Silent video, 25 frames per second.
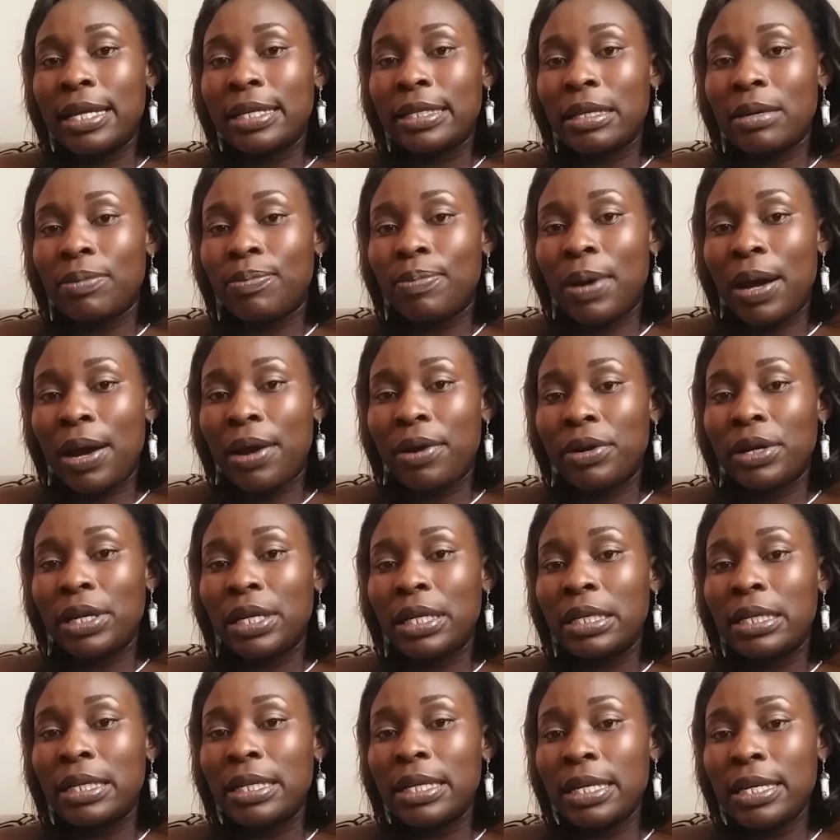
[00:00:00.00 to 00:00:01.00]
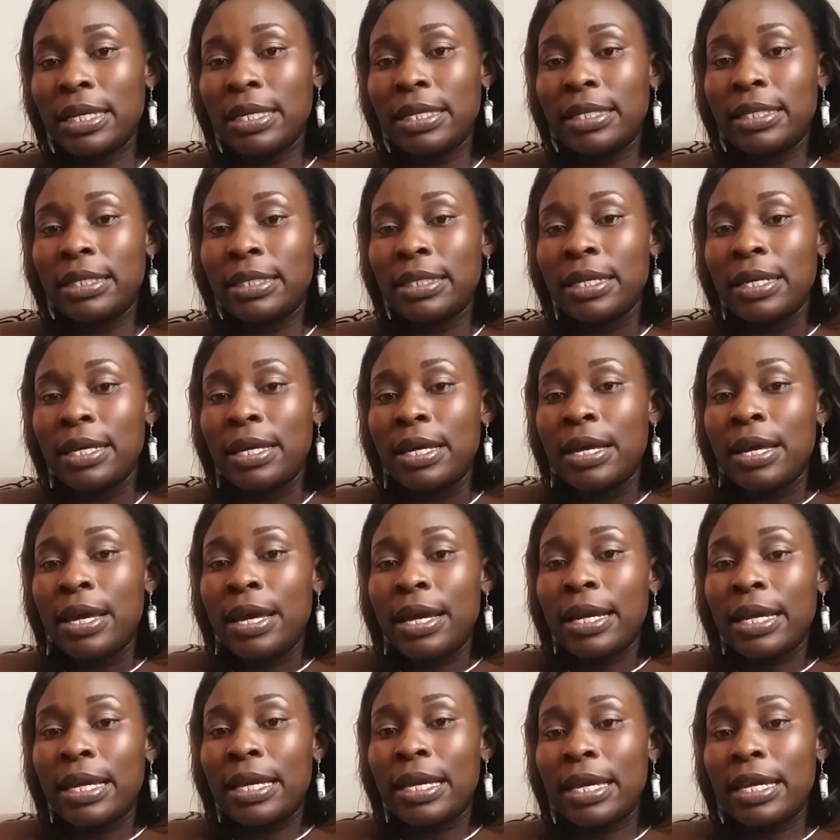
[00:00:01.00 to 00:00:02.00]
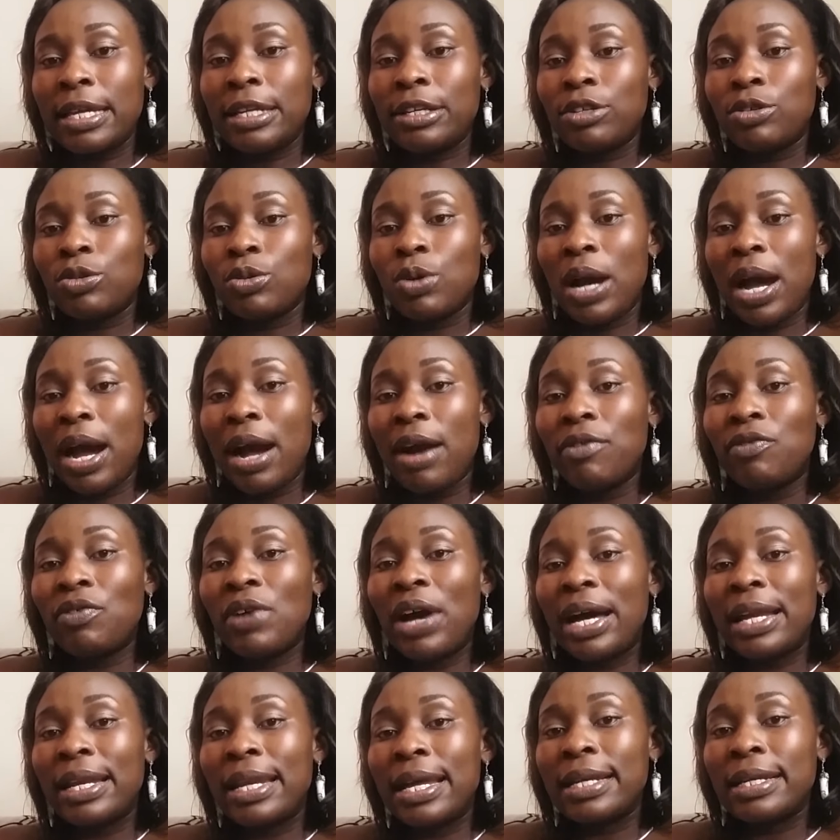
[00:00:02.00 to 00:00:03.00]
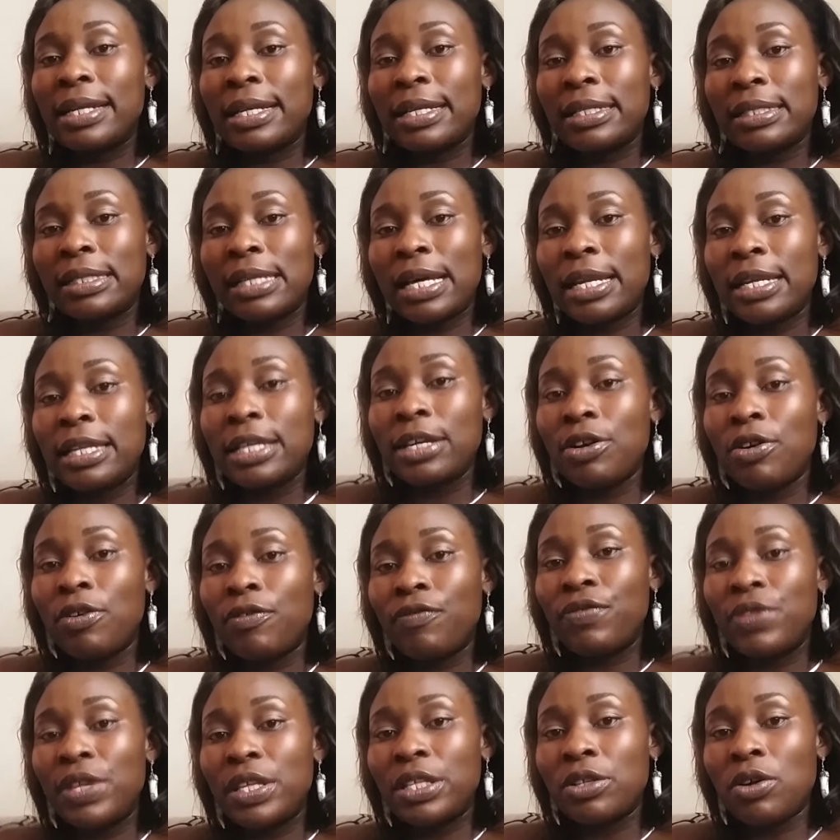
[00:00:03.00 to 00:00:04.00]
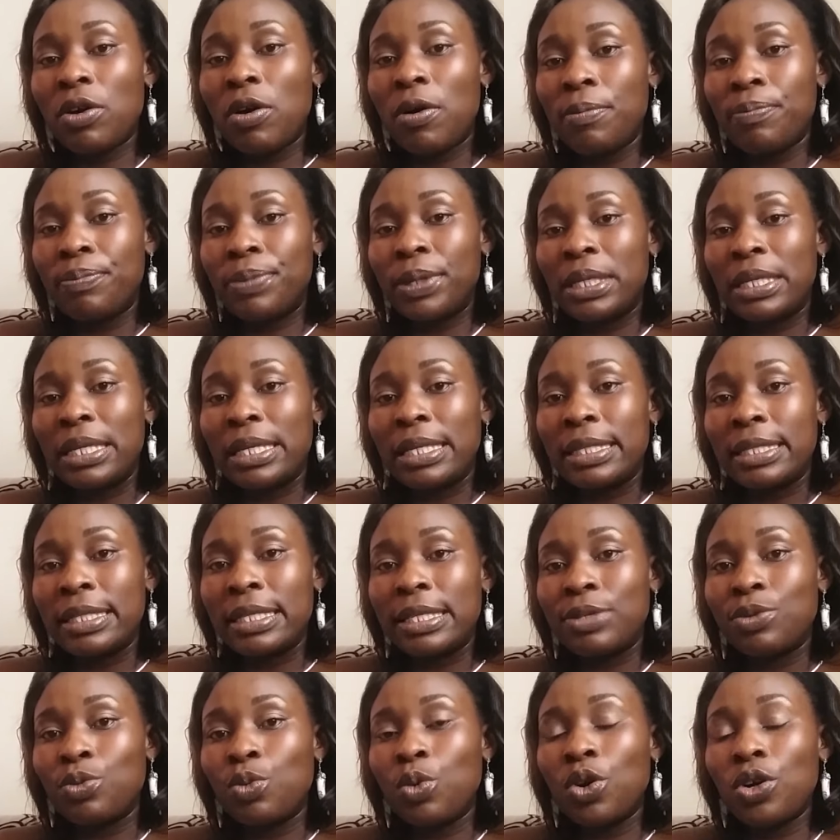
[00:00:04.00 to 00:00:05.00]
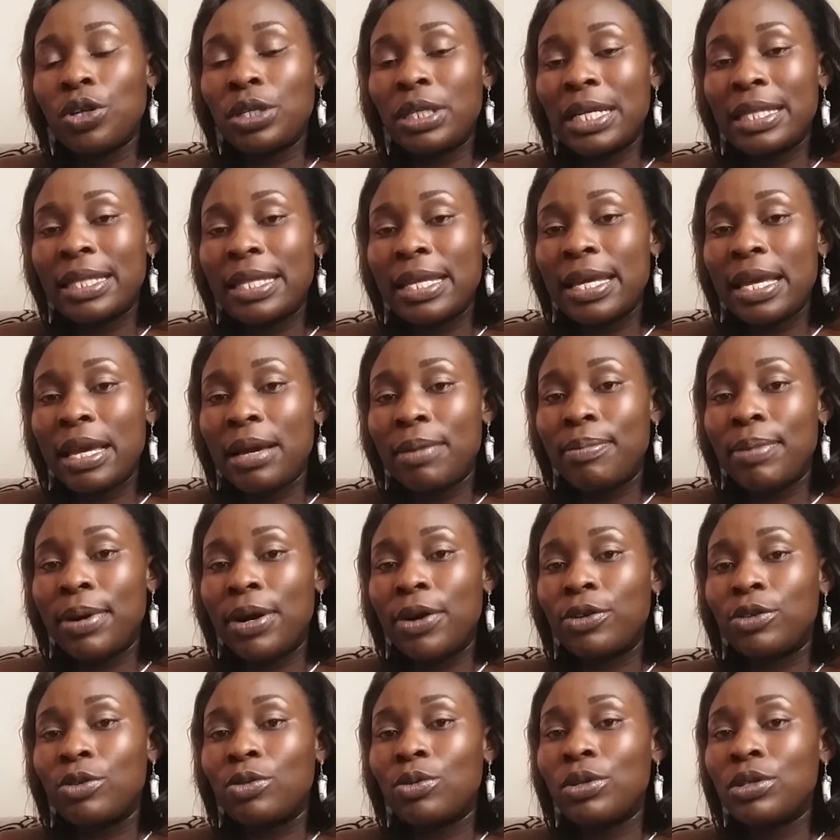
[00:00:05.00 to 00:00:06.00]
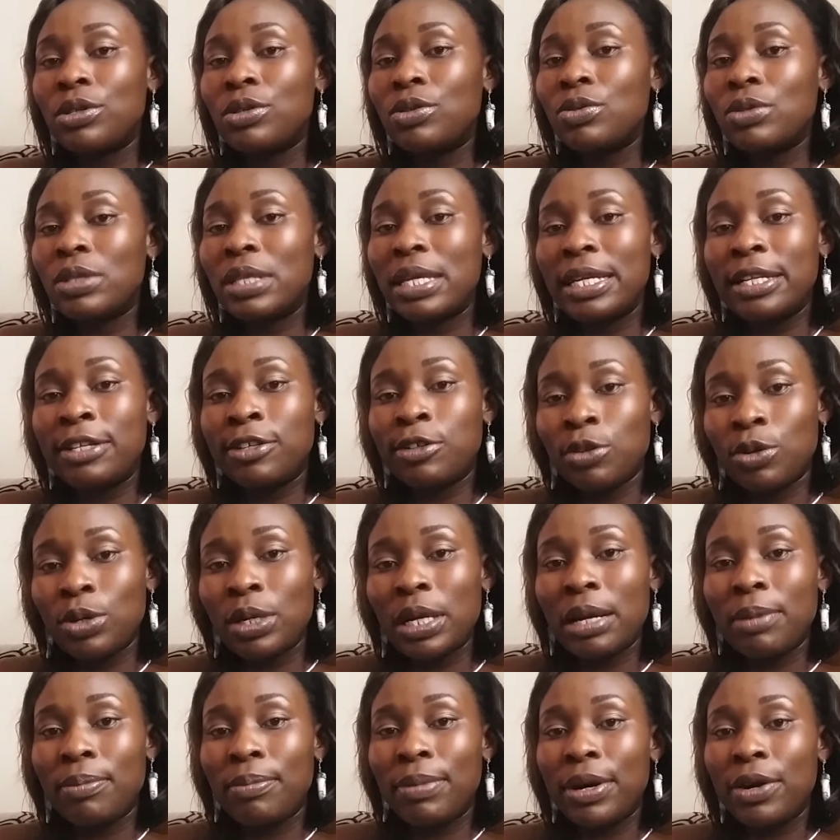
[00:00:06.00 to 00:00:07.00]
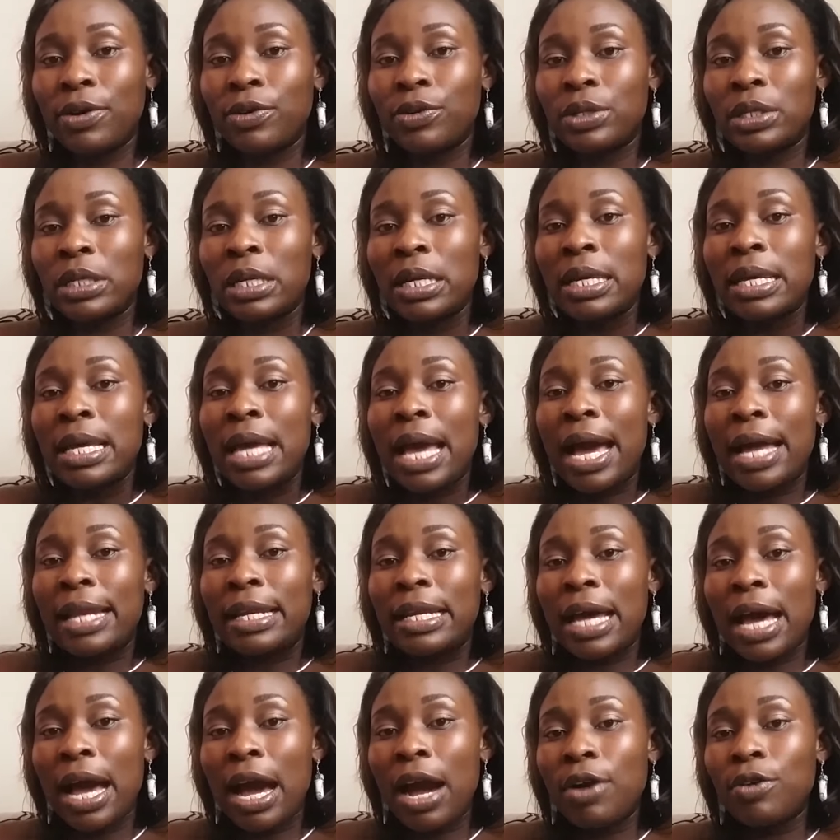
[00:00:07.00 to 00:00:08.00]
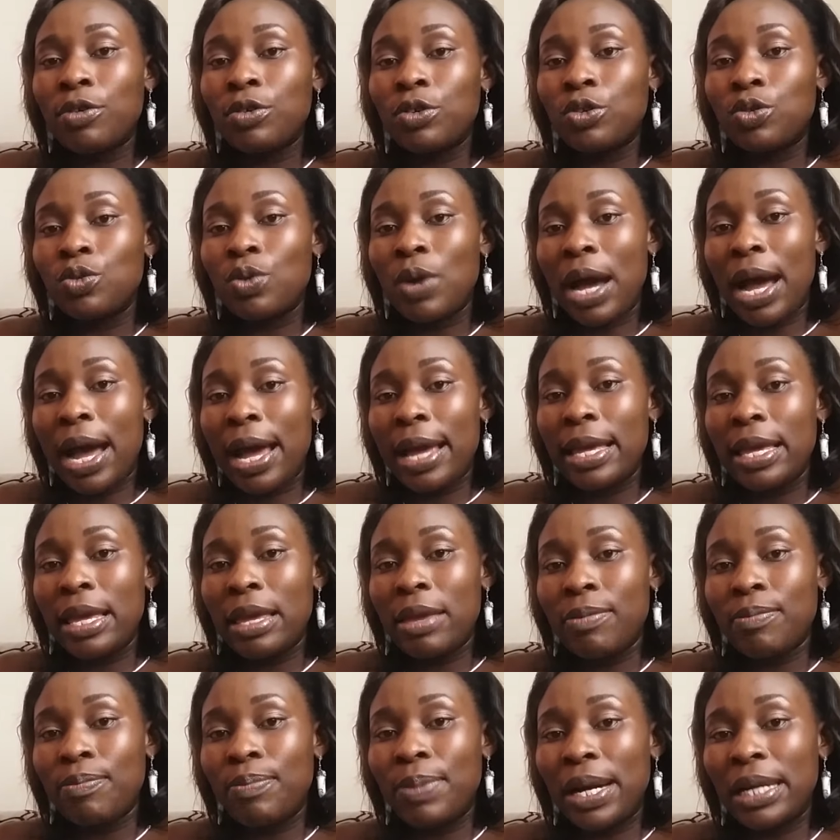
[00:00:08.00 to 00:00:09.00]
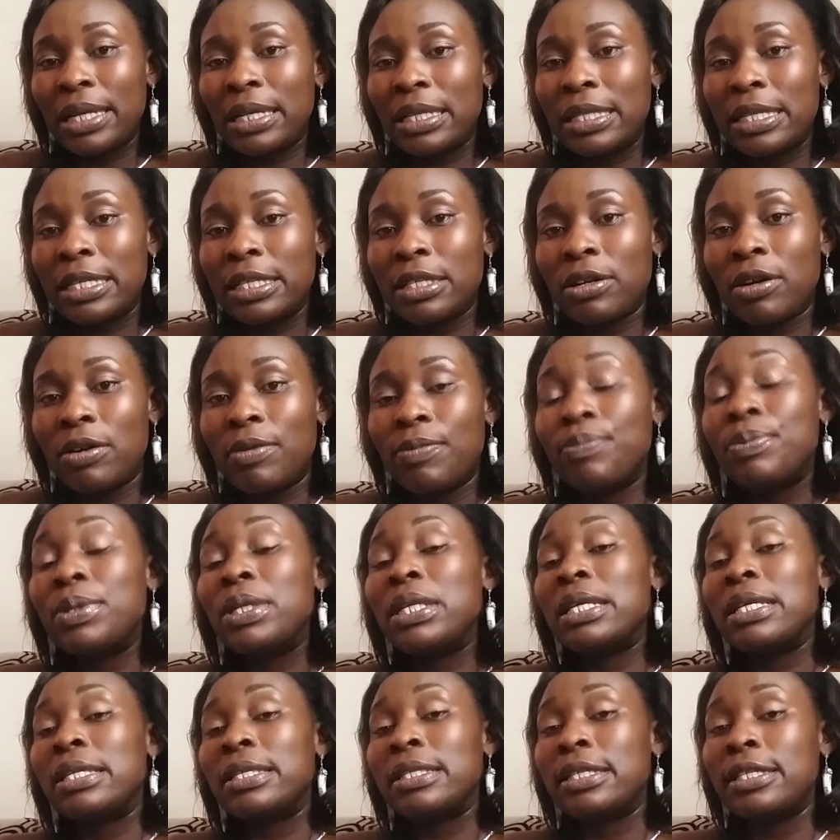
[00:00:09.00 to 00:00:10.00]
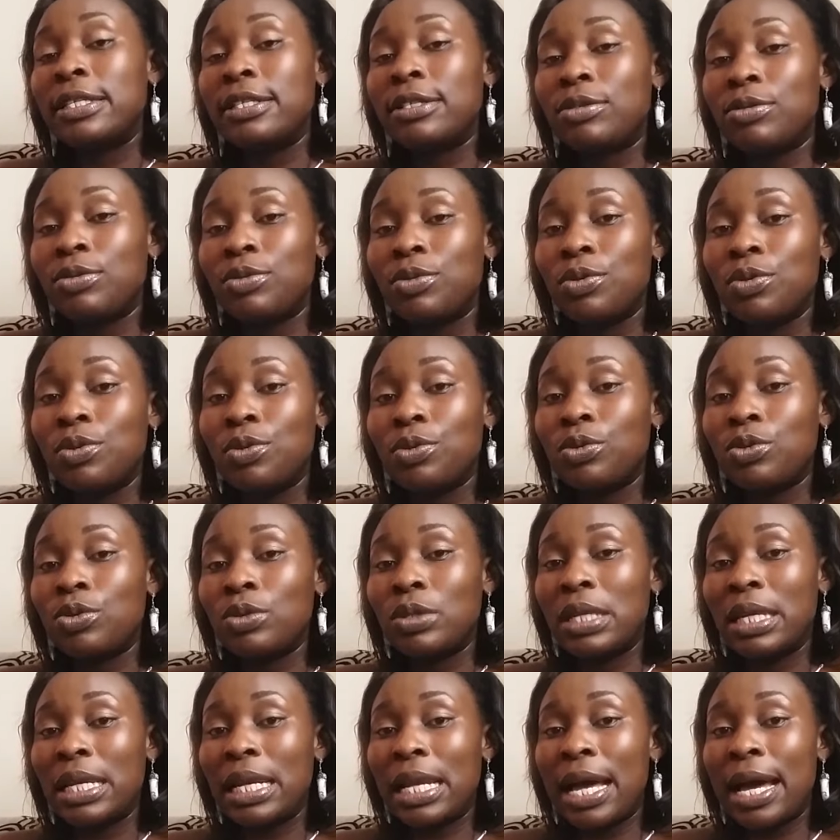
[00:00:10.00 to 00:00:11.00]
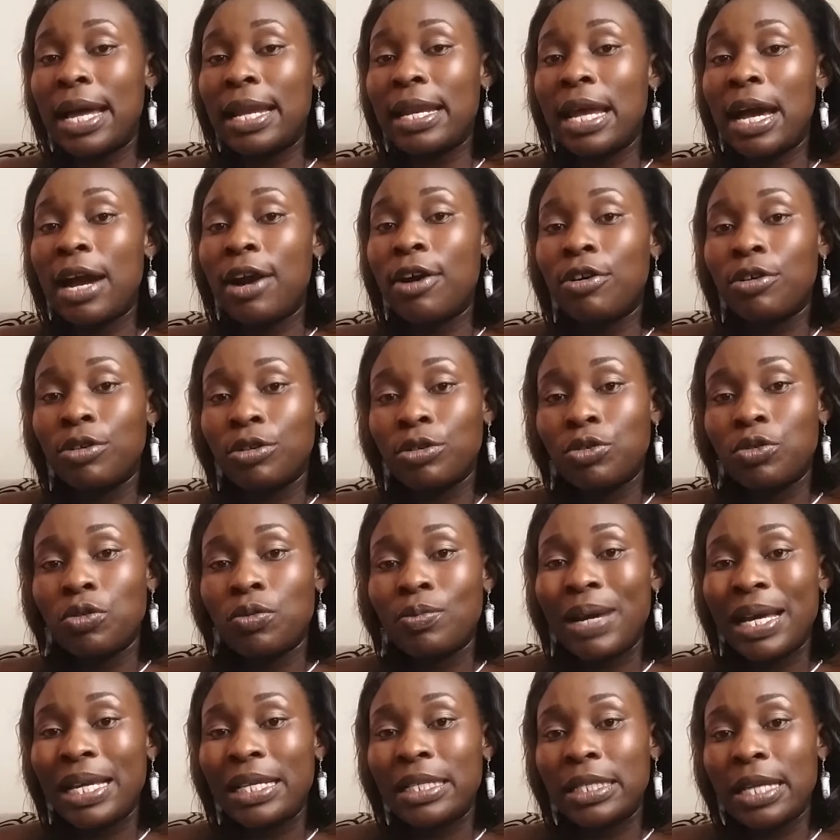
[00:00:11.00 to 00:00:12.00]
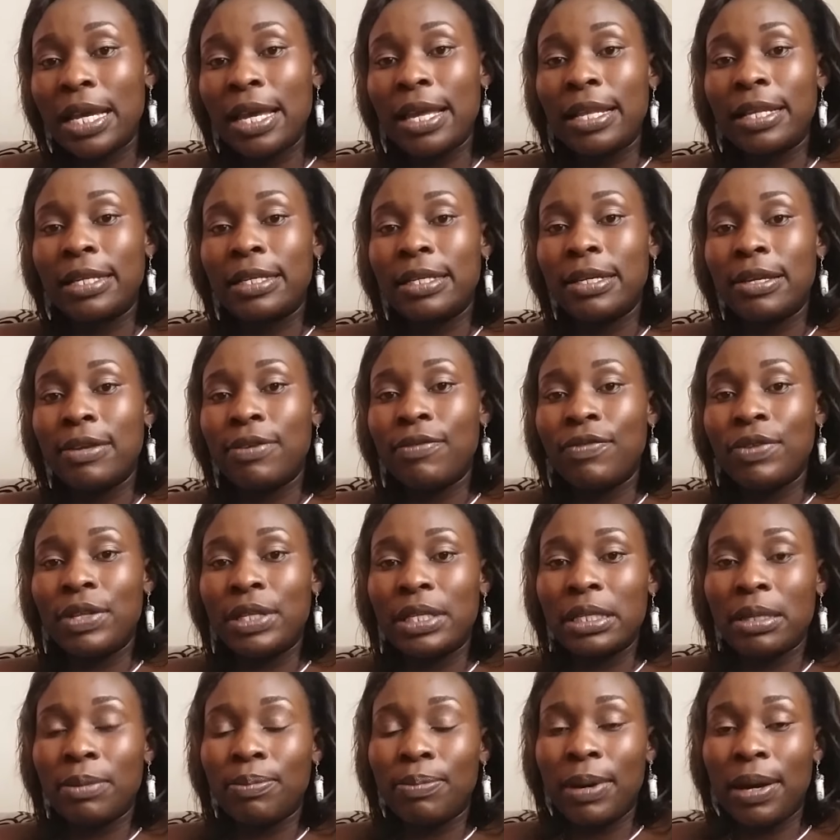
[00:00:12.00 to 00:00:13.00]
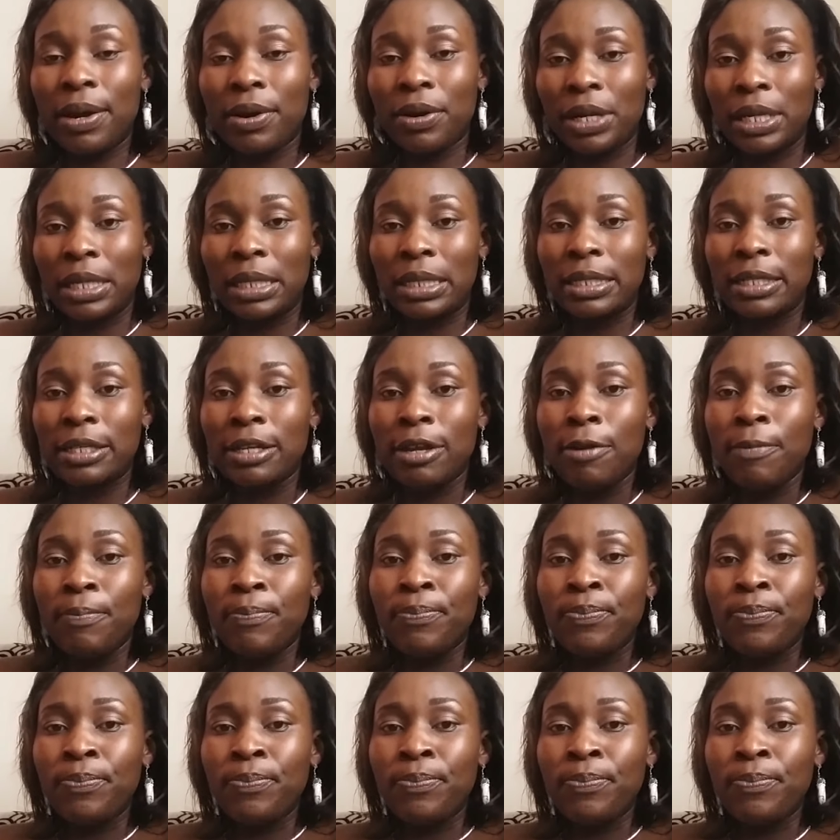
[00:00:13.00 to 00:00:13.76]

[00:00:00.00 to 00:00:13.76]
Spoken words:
as a parent is get to have an understanding of these competencies. What are they about? What do they talk about? And how do I impart these competencies to the learner or to my child if it's a parent?